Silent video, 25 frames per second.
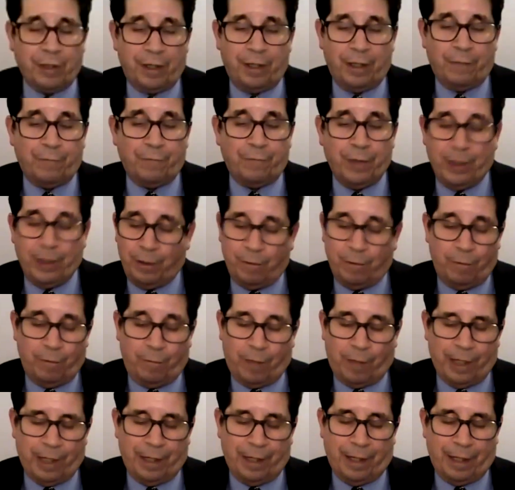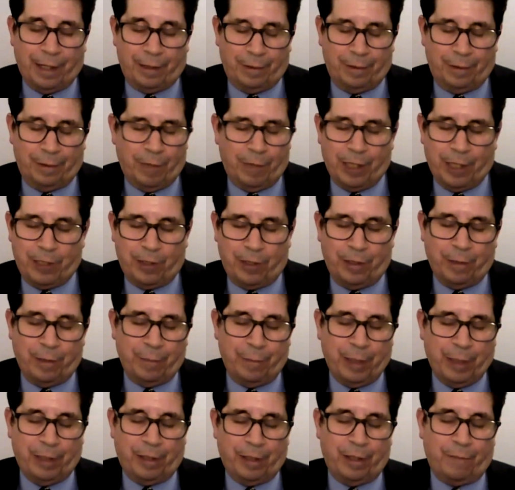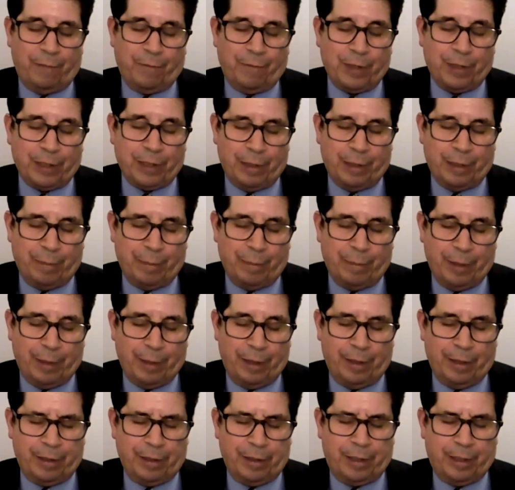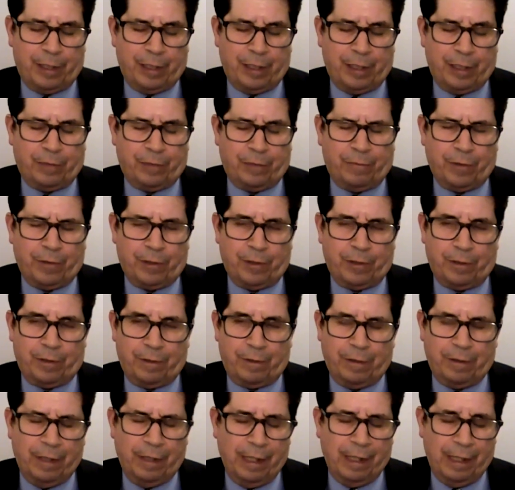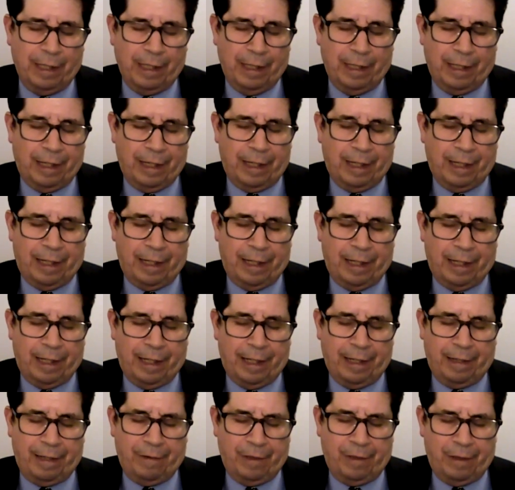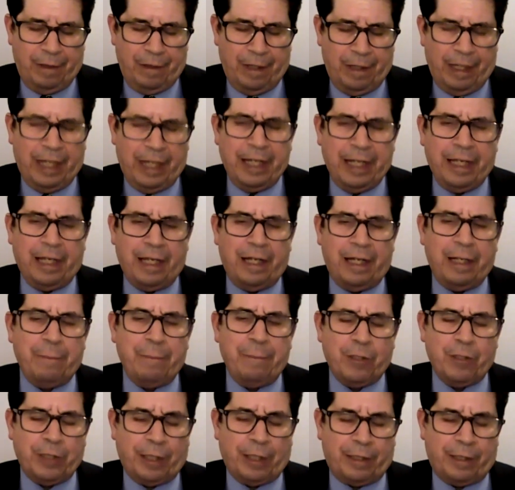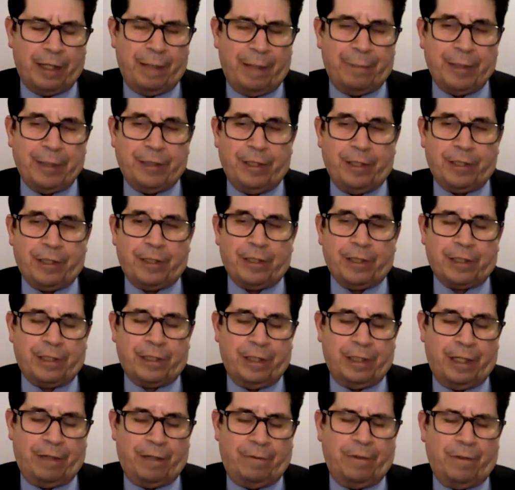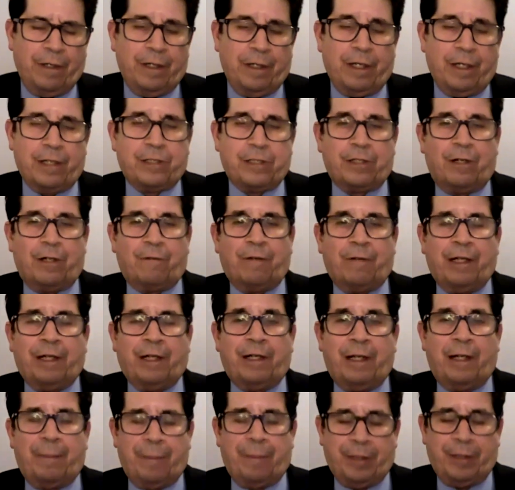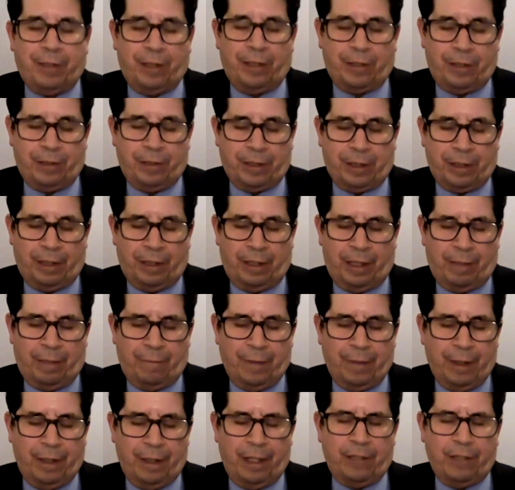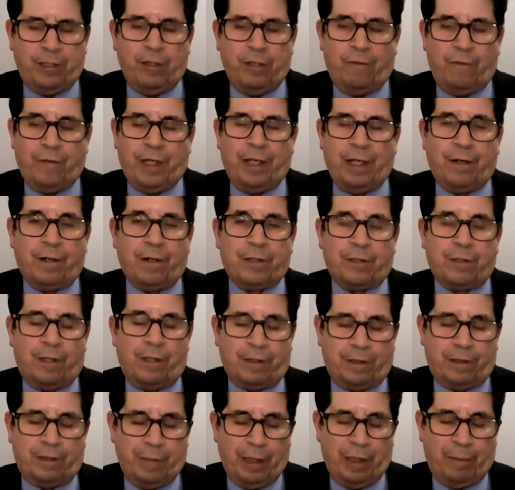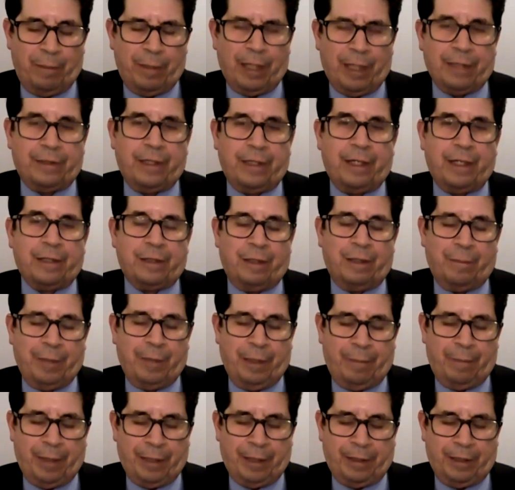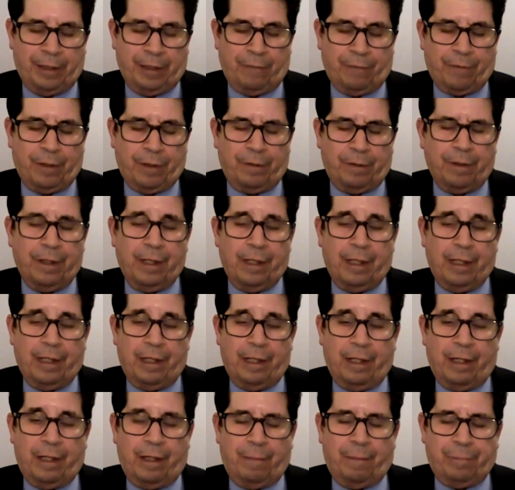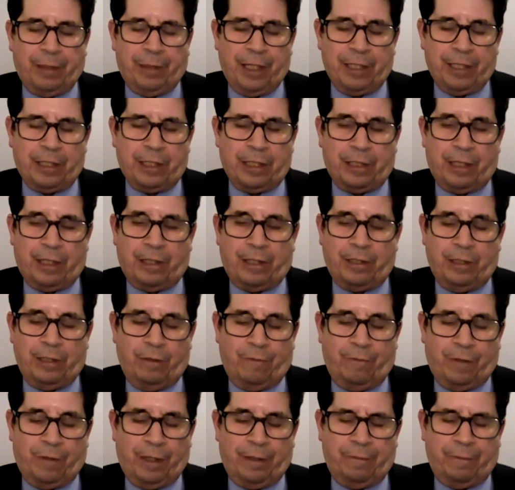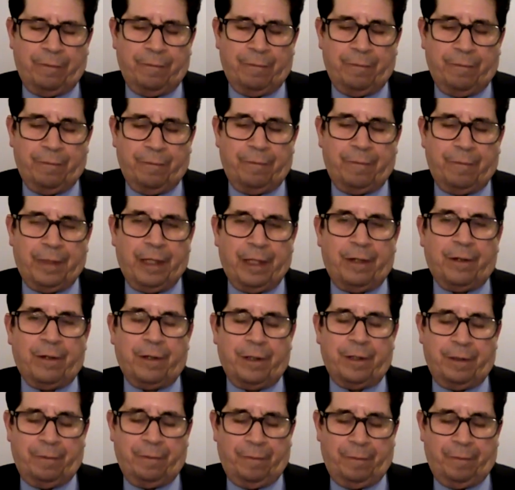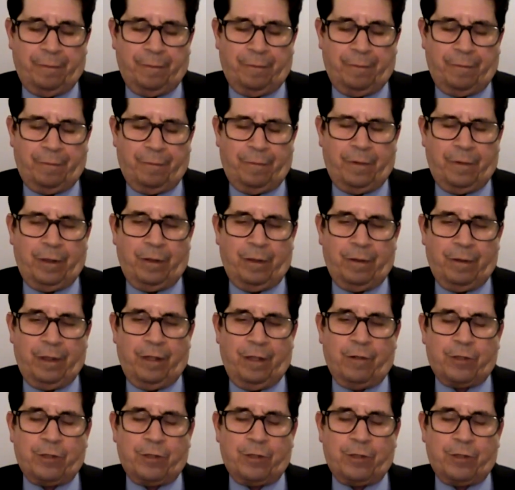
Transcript: enough for you, why not? Why shouldn't it be good enough for someone else? That's for sure. Any music competitions now, songwriting competitions that you've entered? Talk to me about that. Tell me about the different places that you've entered your